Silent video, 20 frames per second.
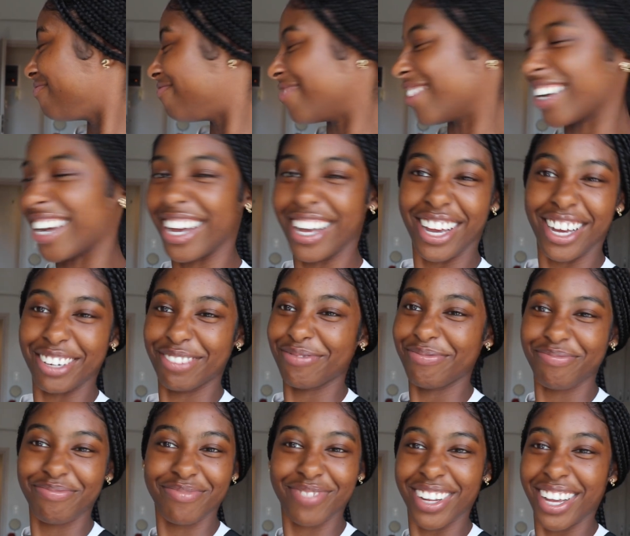Okay, yeah.
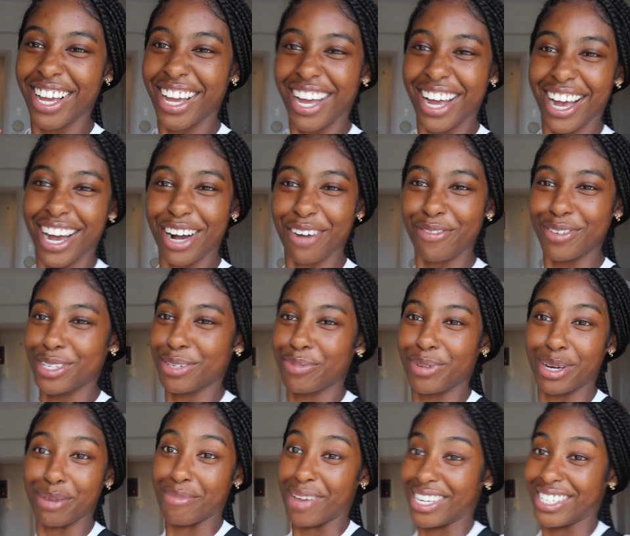Our outfits are
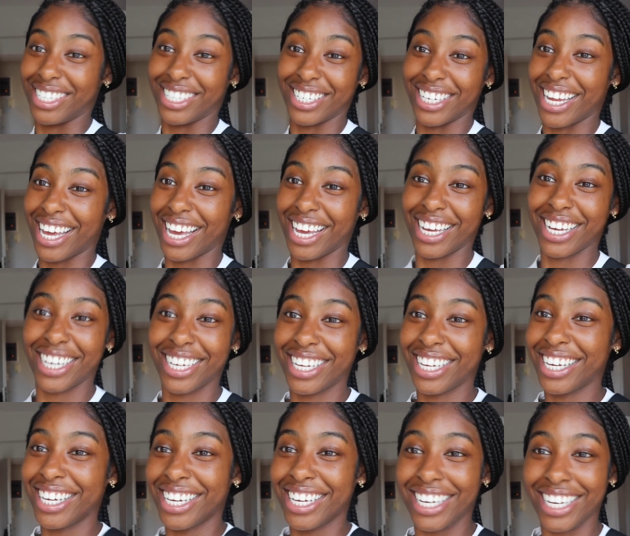pretty basic today.
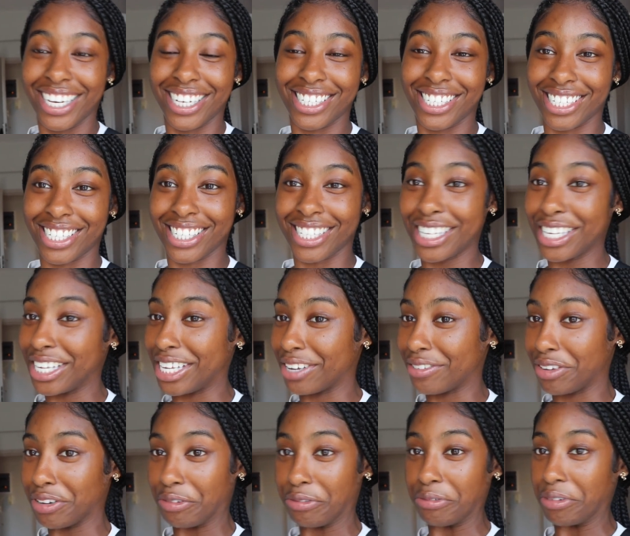It's just
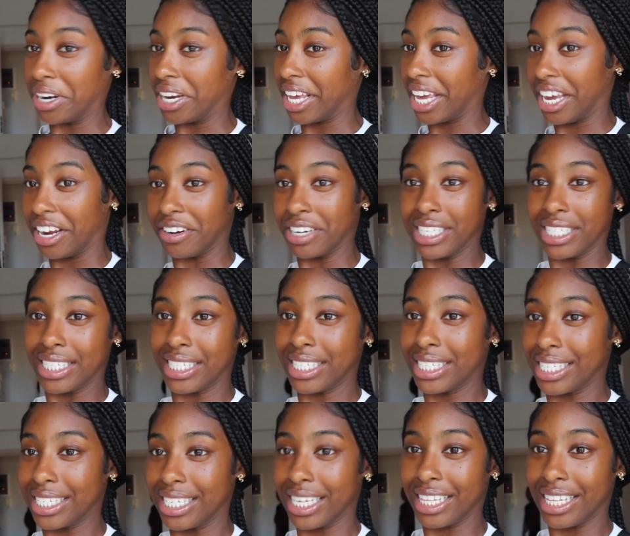giving running
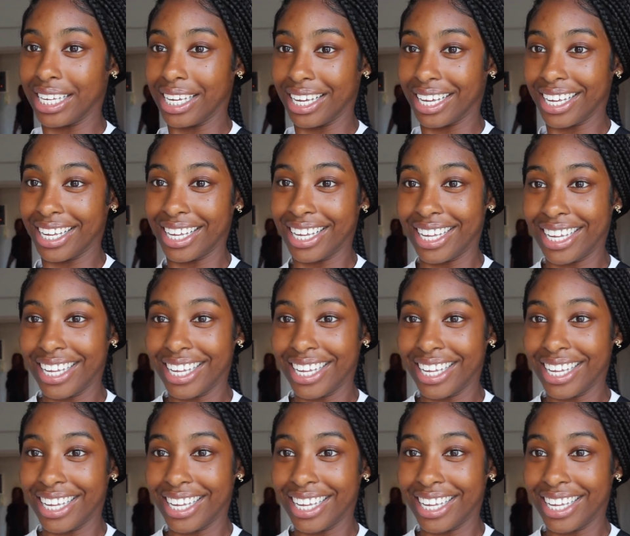errands, nothing